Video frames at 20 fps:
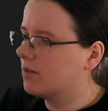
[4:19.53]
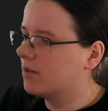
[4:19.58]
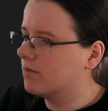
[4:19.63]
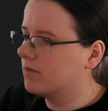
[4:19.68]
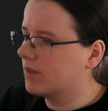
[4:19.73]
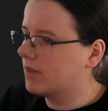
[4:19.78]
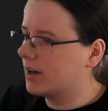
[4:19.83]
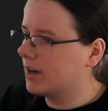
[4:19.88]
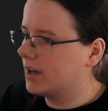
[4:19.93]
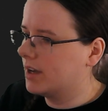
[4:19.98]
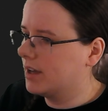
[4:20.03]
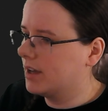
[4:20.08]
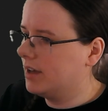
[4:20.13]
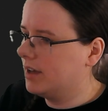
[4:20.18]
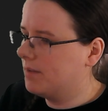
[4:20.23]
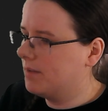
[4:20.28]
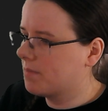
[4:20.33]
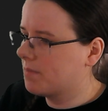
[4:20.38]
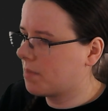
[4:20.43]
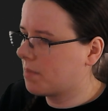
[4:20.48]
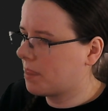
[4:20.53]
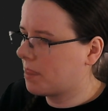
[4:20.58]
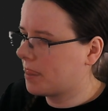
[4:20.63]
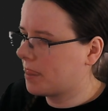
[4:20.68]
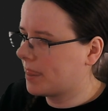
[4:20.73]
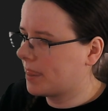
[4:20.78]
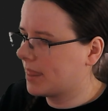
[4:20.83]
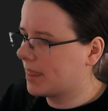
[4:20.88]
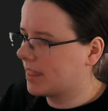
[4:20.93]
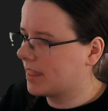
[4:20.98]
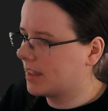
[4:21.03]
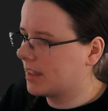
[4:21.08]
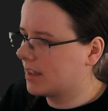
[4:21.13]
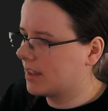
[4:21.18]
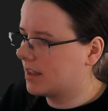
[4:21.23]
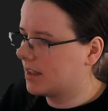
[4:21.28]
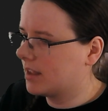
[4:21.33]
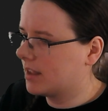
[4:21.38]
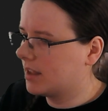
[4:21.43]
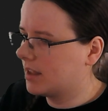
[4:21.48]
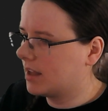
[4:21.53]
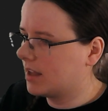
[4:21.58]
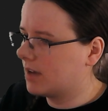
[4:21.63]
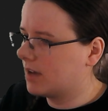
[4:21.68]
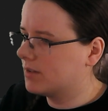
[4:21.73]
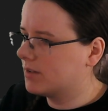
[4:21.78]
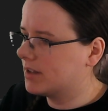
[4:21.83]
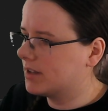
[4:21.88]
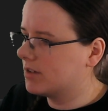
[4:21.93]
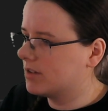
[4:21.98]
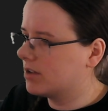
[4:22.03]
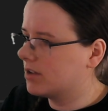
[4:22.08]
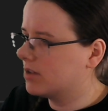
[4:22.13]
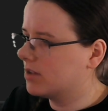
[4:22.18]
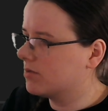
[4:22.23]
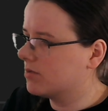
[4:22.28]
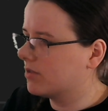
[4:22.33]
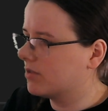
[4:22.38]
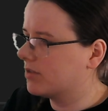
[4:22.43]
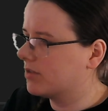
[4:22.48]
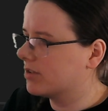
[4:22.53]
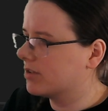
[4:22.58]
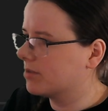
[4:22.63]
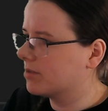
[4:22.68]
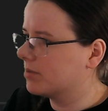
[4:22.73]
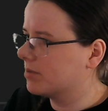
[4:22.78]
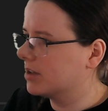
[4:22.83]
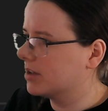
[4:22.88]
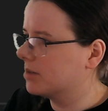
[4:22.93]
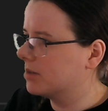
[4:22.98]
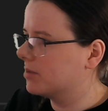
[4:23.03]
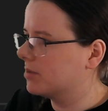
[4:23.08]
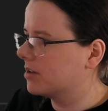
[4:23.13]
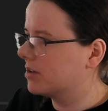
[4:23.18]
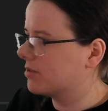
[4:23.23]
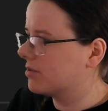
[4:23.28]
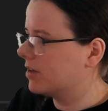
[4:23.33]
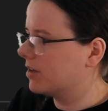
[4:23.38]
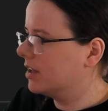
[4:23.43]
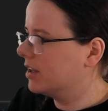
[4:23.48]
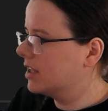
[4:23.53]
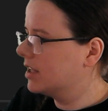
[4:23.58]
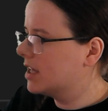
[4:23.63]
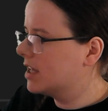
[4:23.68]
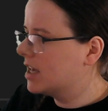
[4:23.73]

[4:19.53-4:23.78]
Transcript: Right here. I would say turn the roughness up a little bit as well.